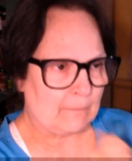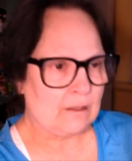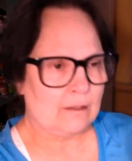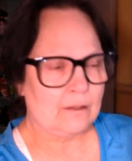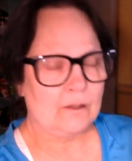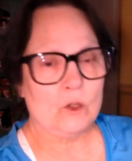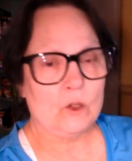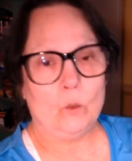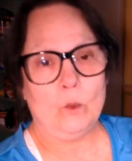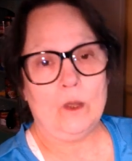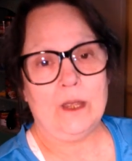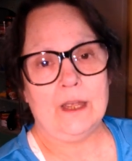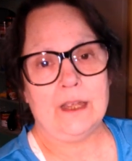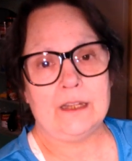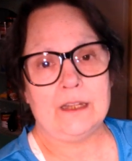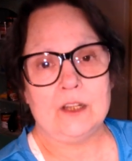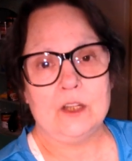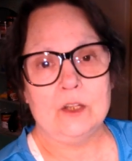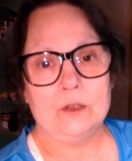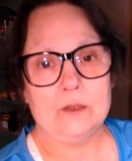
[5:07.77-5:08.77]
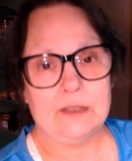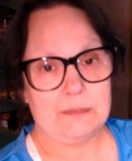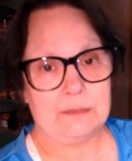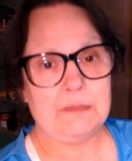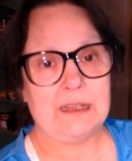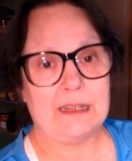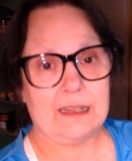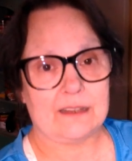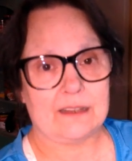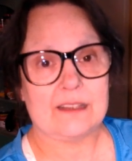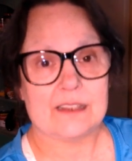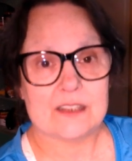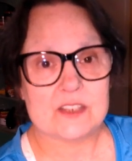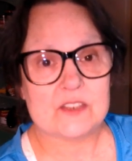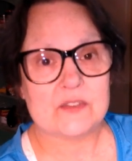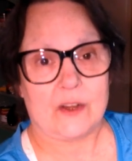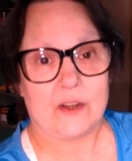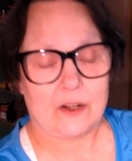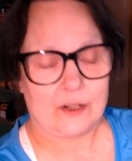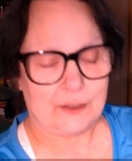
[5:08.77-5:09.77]
the one who let me get this
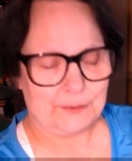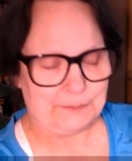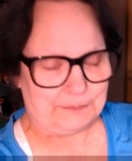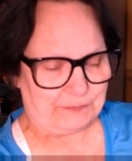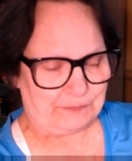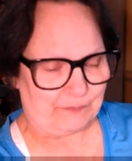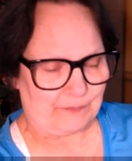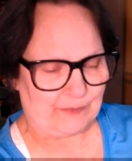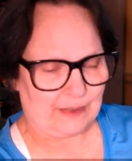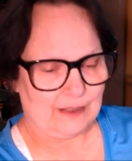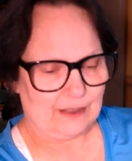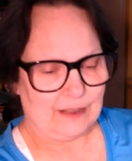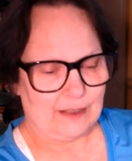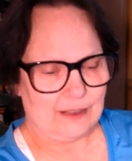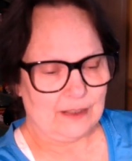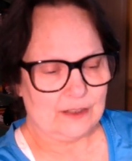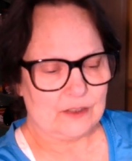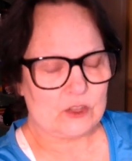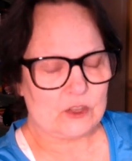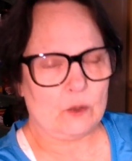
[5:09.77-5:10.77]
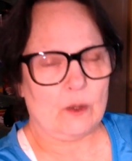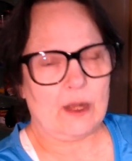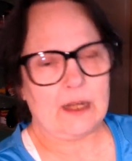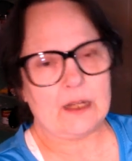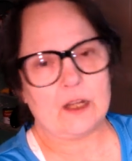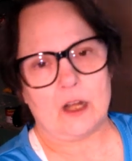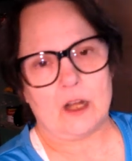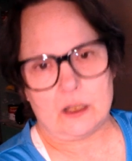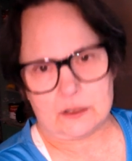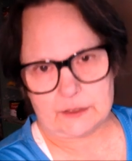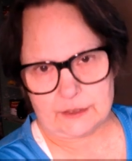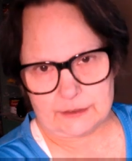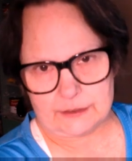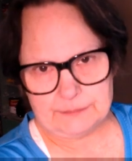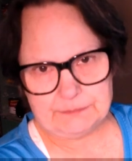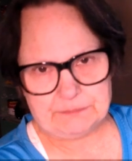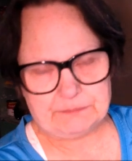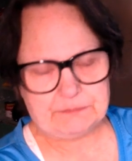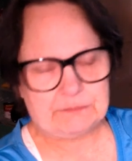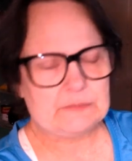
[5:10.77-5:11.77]
far. So I called her,
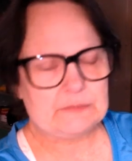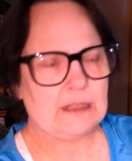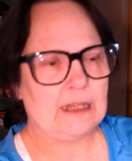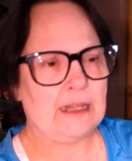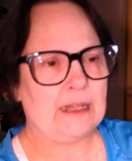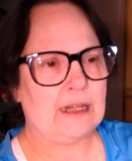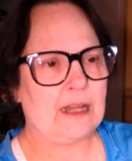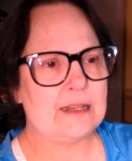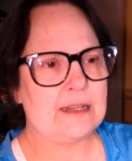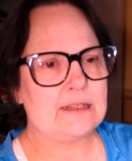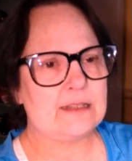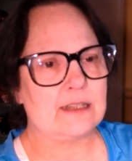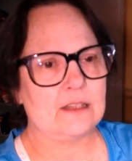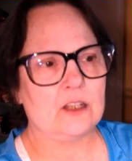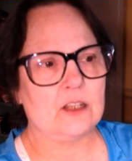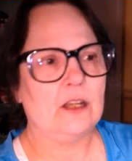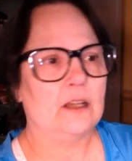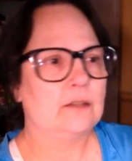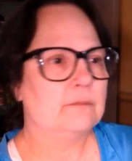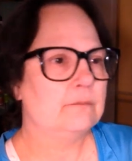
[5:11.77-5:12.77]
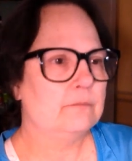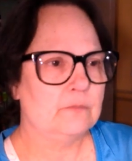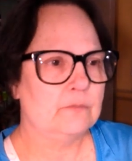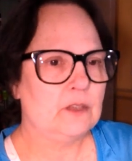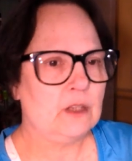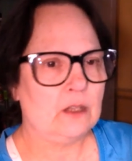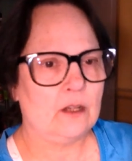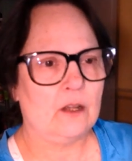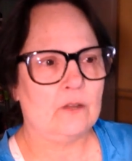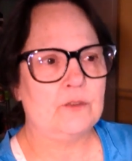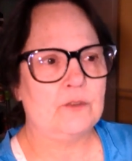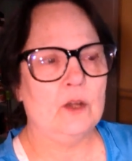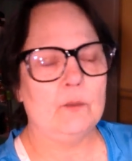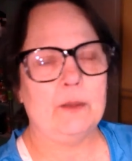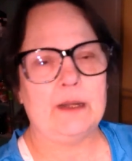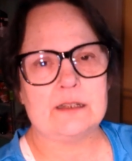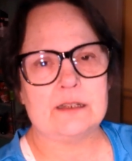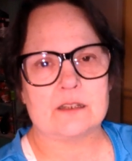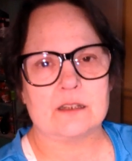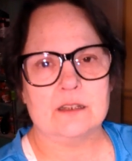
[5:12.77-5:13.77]
and I said, look, you know, if
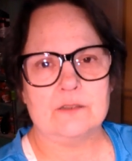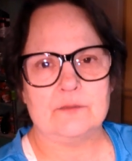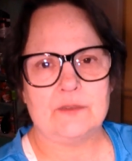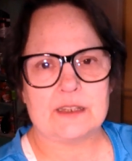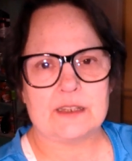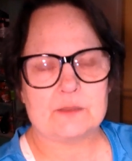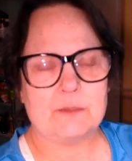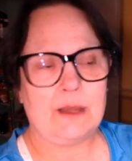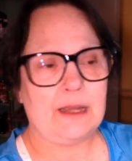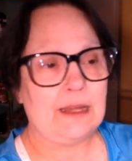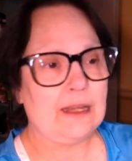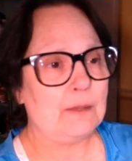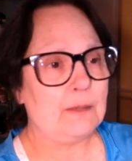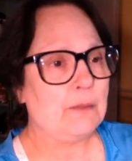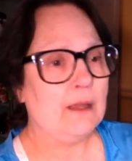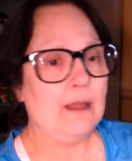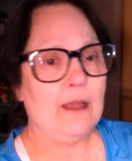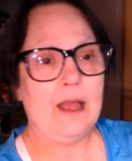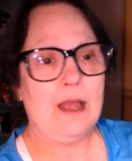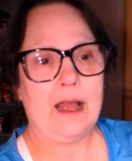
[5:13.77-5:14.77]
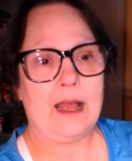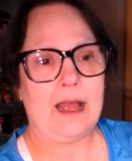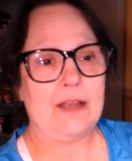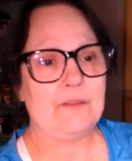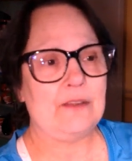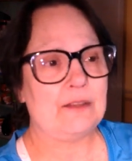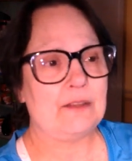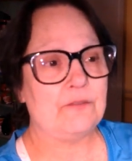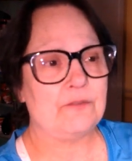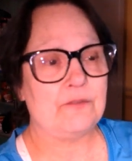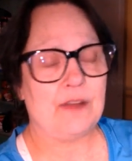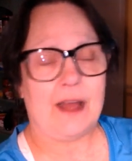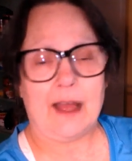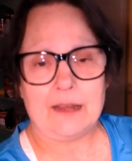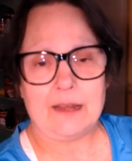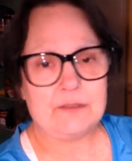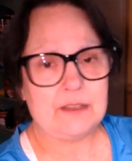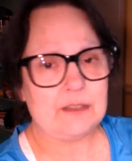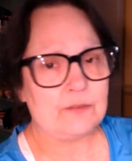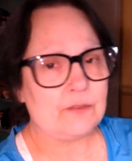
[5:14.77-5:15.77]
nobody's going to fix my hip, I've had
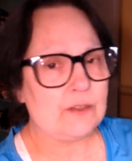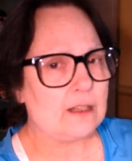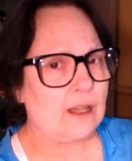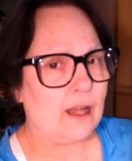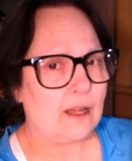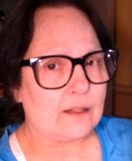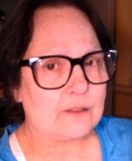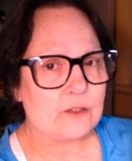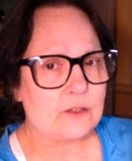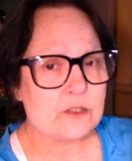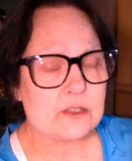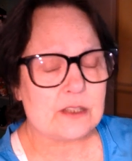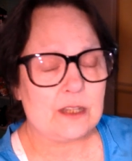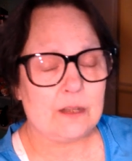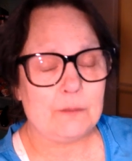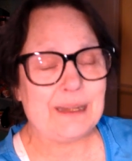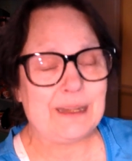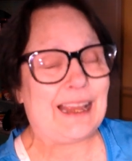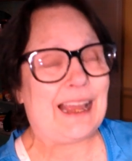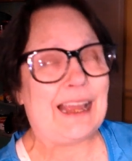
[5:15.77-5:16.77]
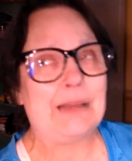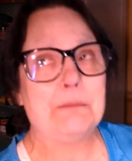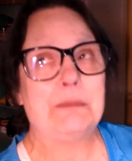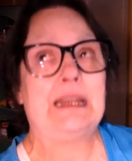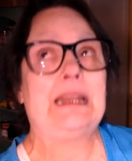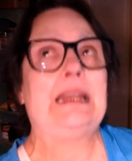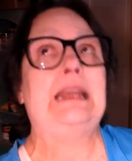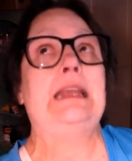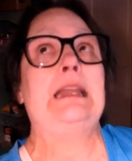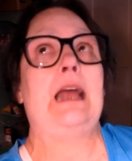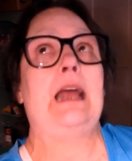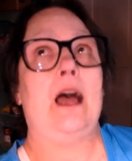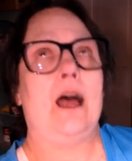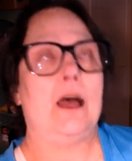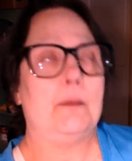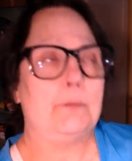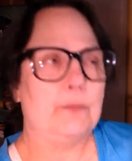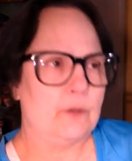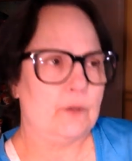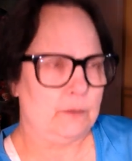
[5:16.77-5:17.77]
5 different doctors tell me I'm
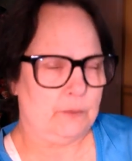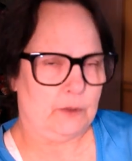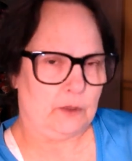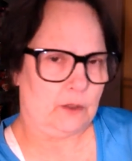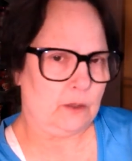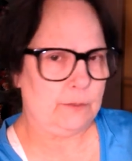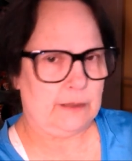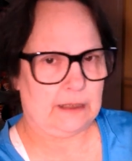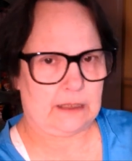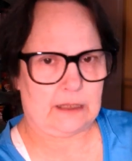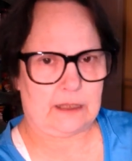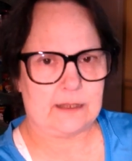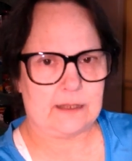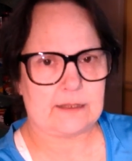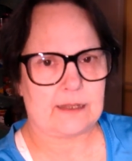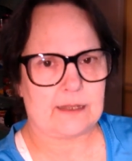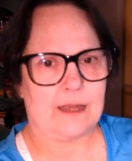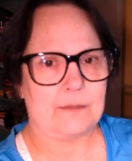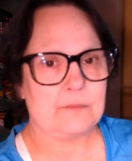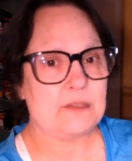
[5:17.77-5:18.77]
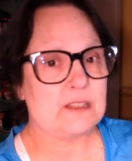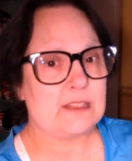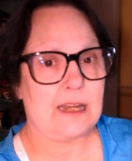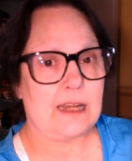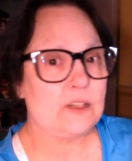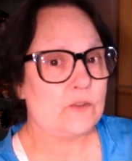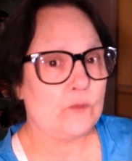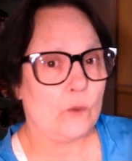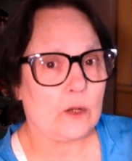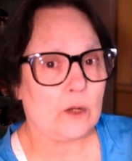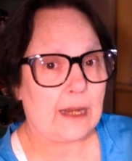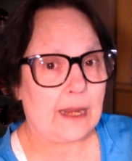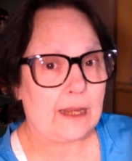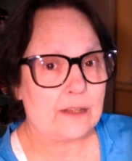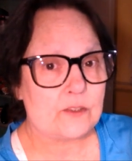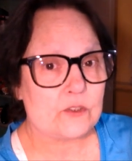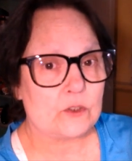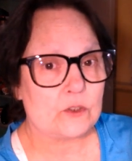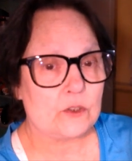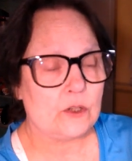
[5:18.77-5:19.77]
inoperable because I'm stage 4
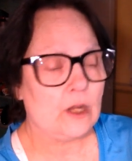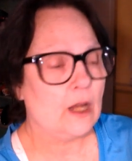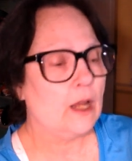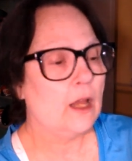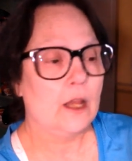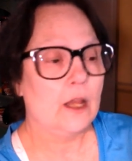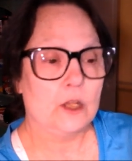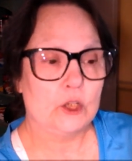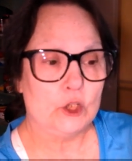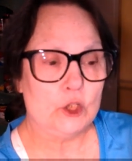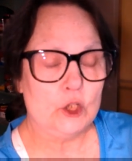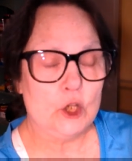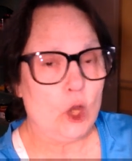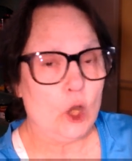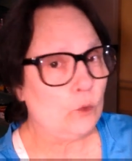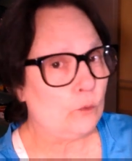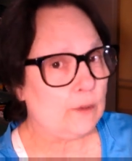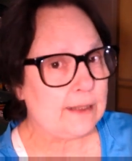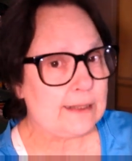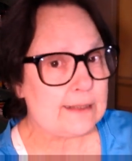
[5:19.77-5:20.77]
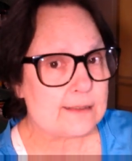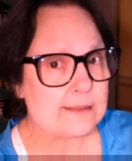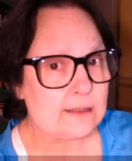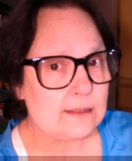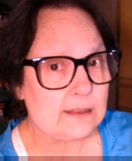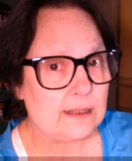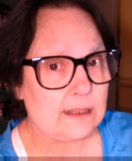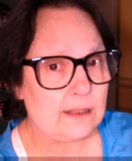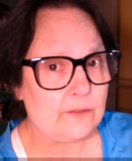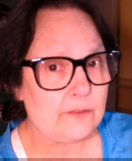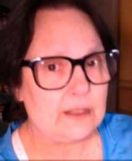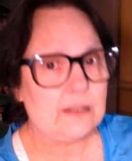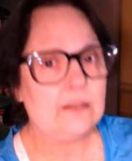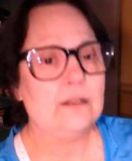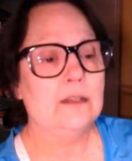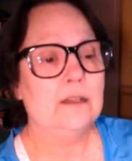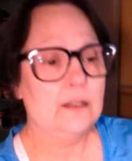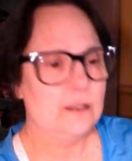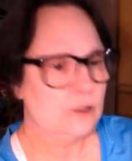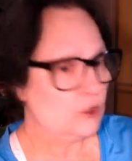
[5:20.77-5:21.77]
cancer. No reason given,
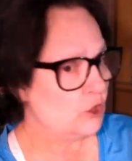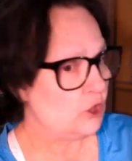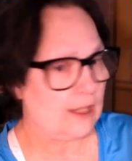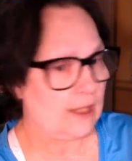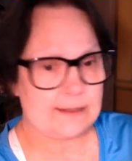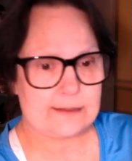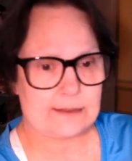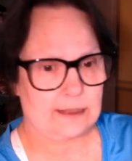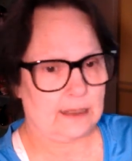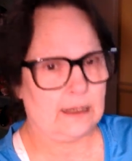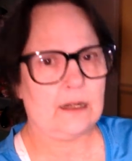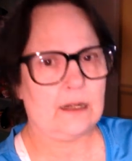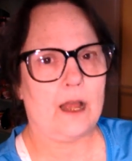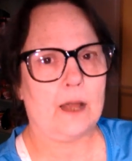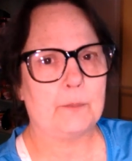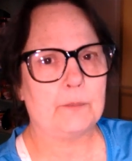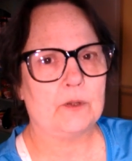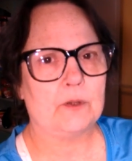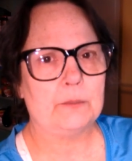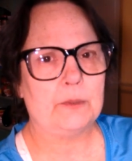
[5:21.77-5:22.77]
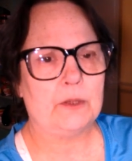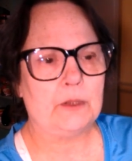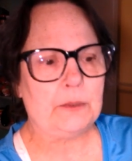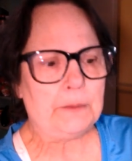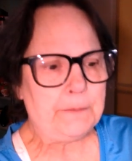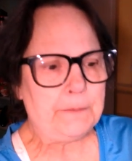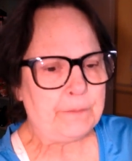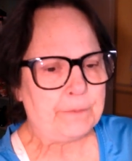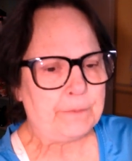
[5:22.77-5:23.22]
just inoperable.